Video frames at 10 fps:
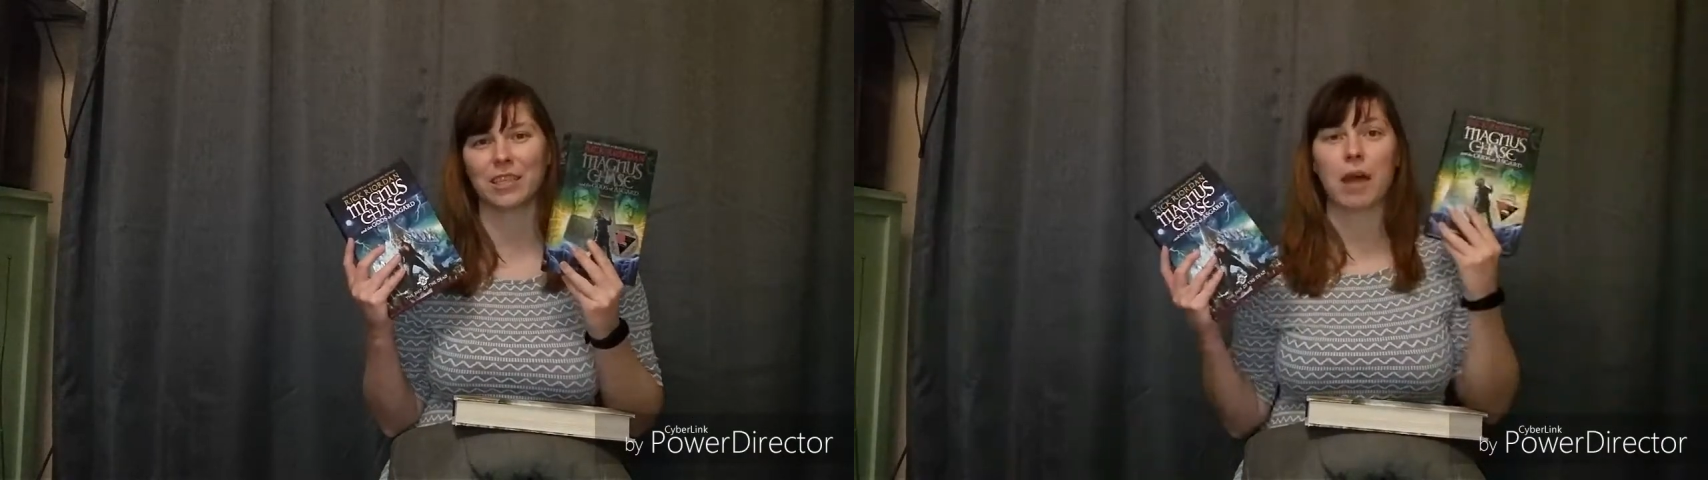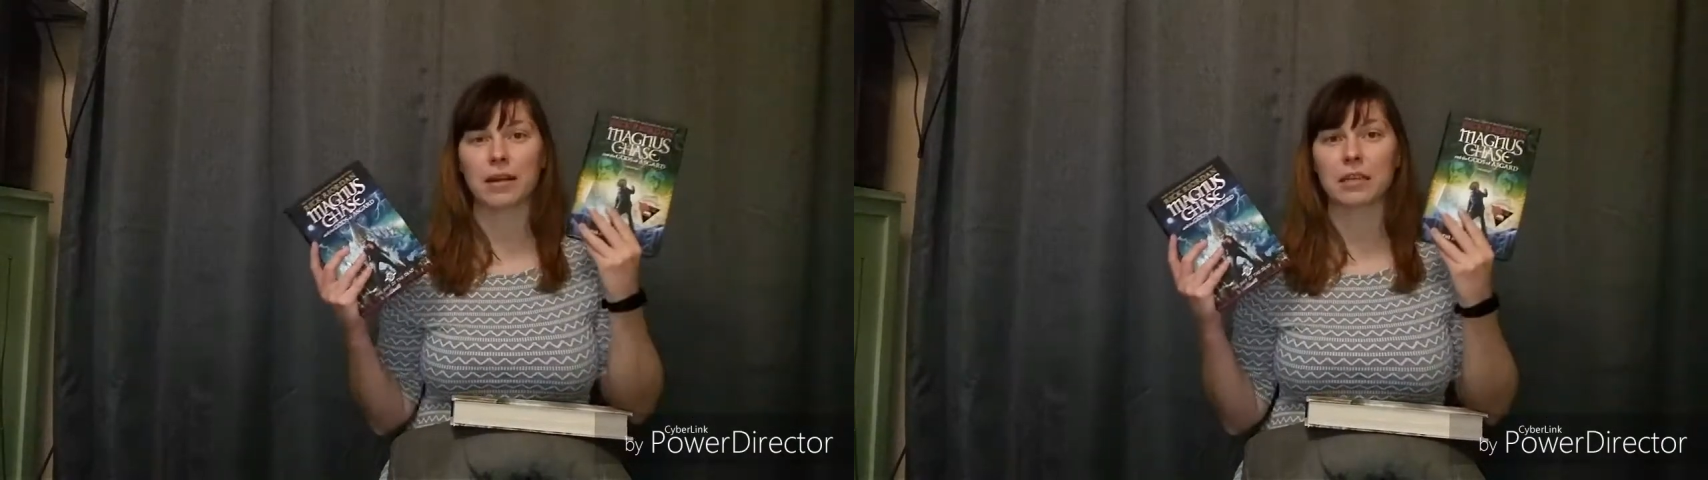
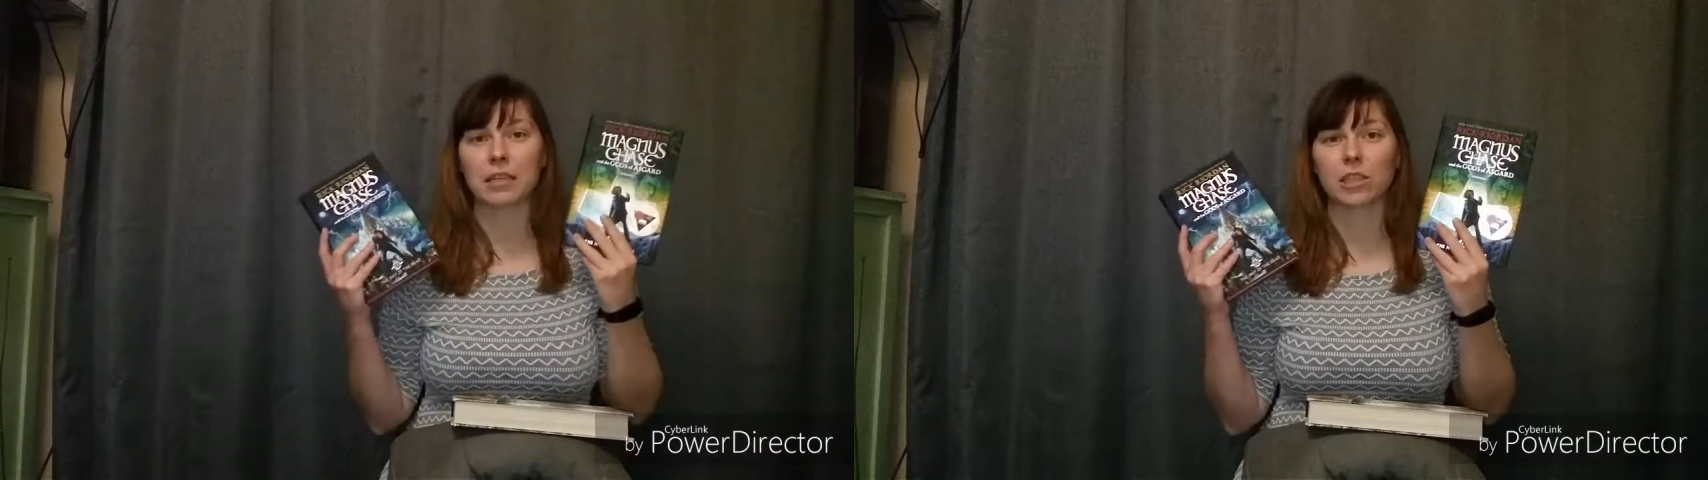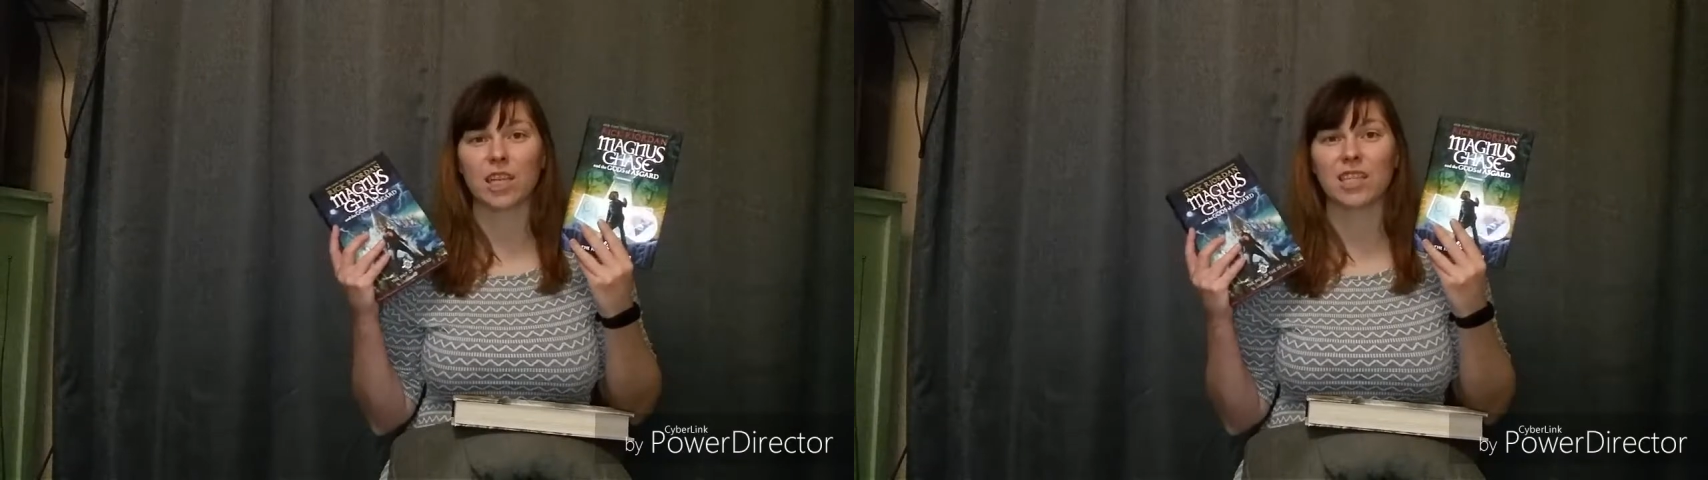
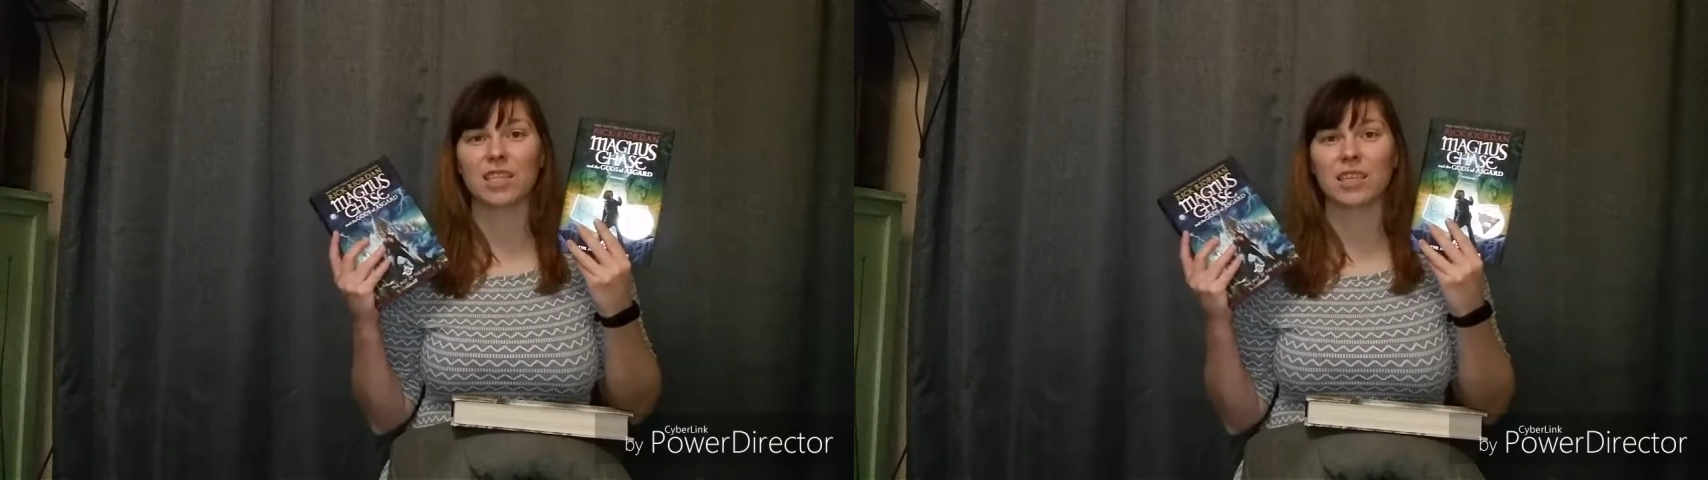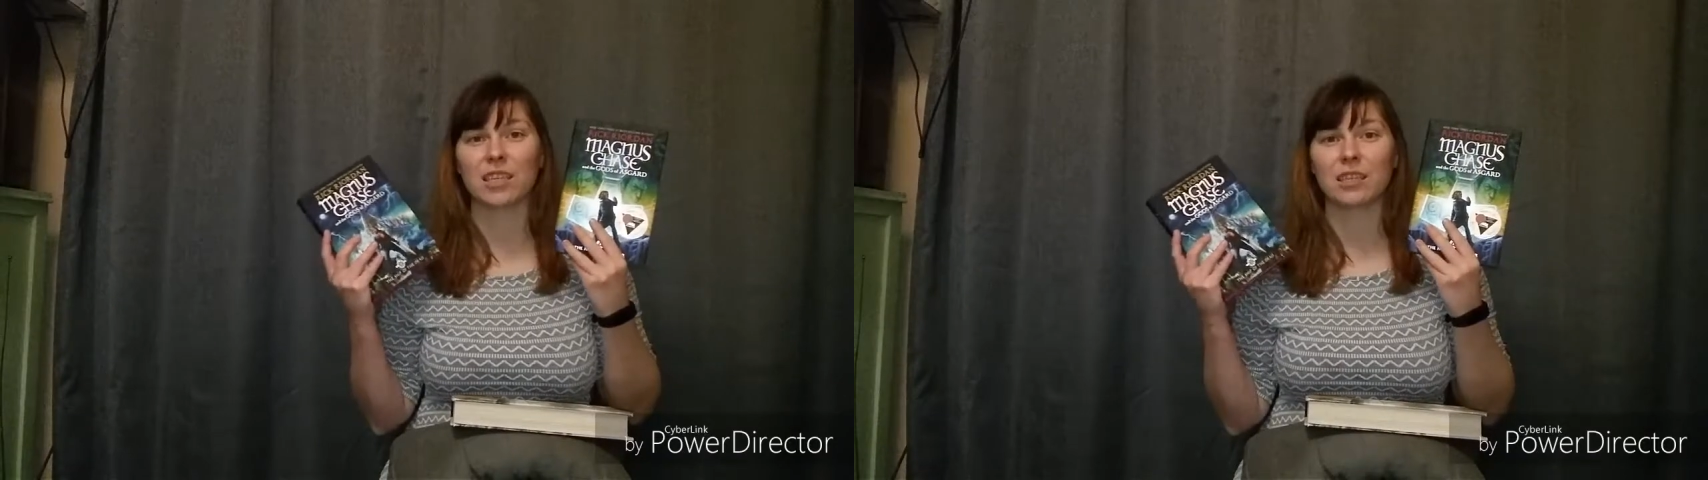Magnus
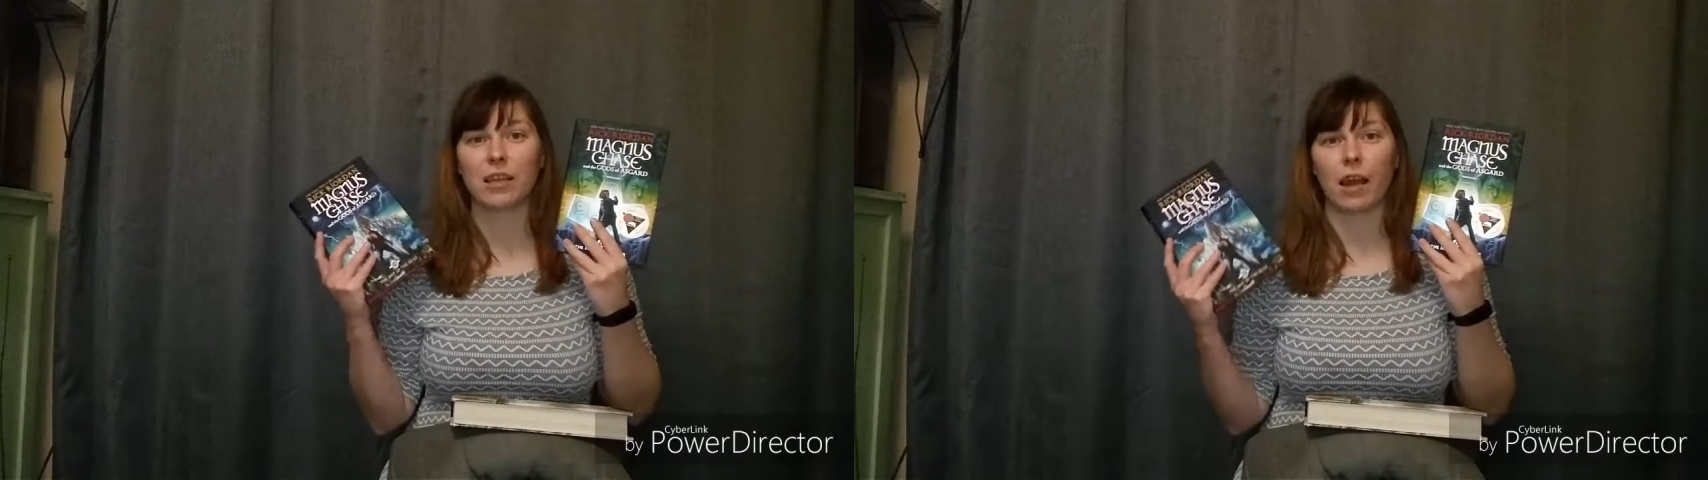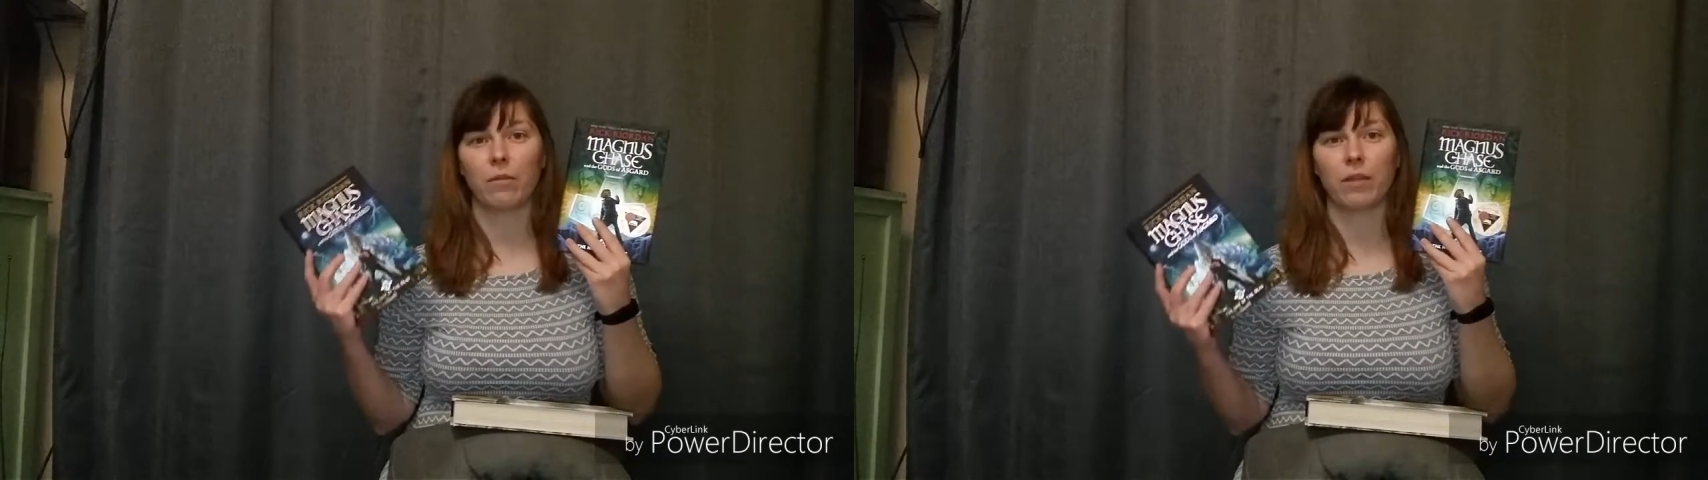Chase is
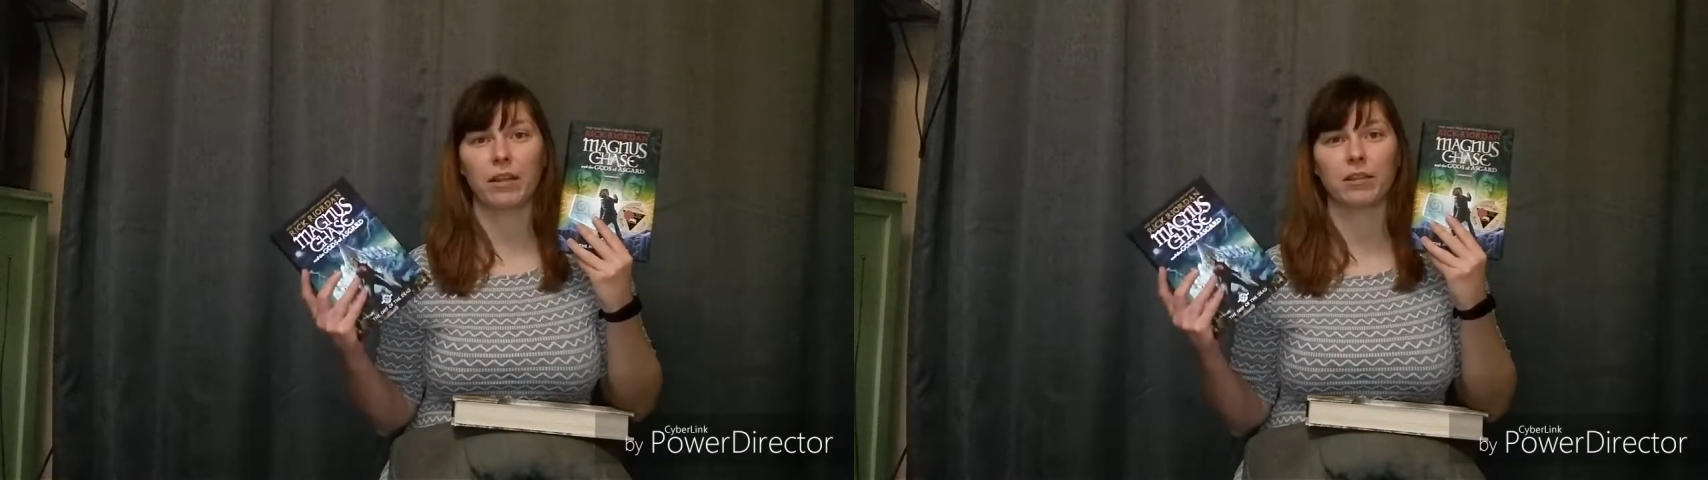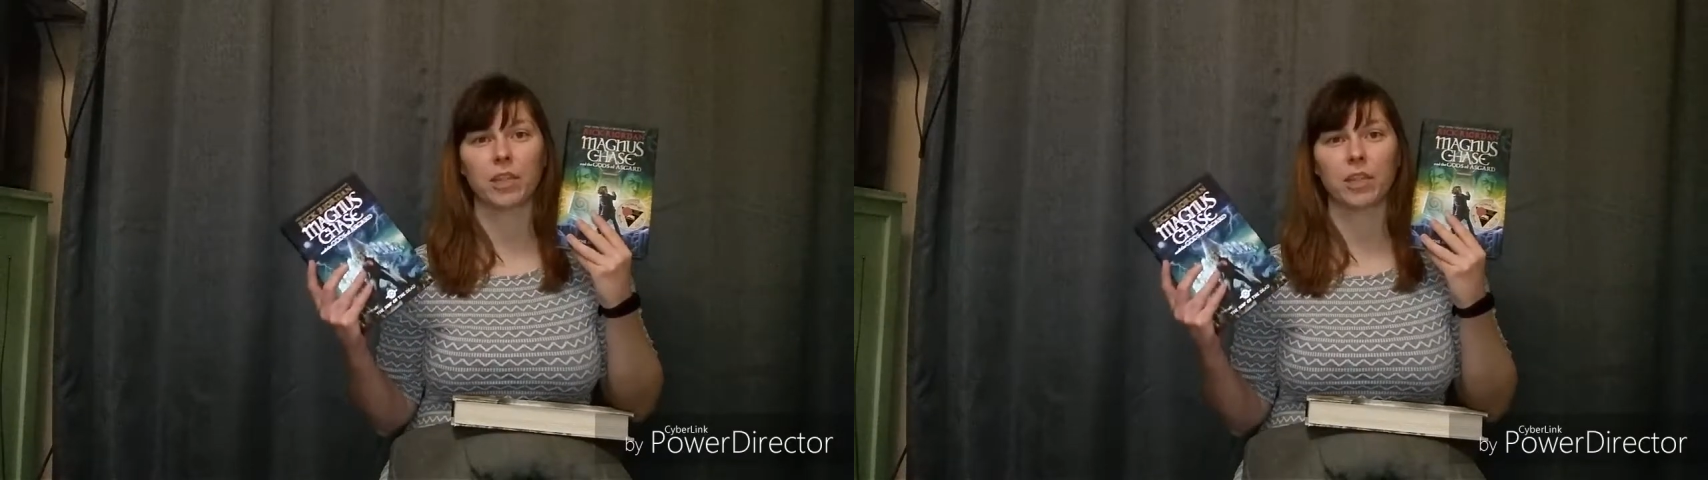Annabeth